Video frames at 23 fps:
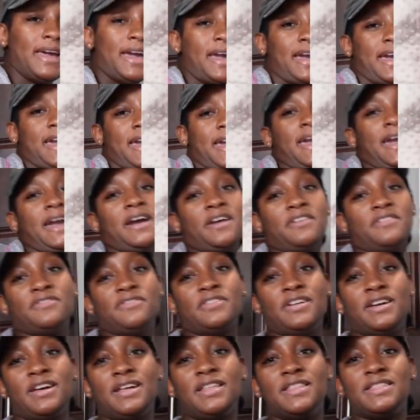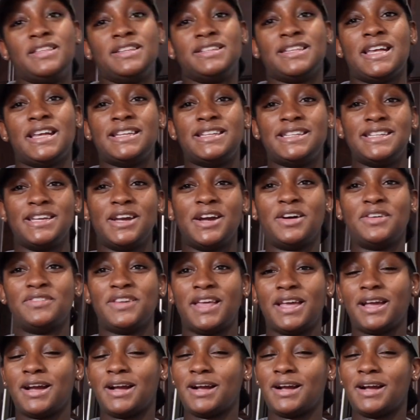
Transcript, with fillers: have this idea of like a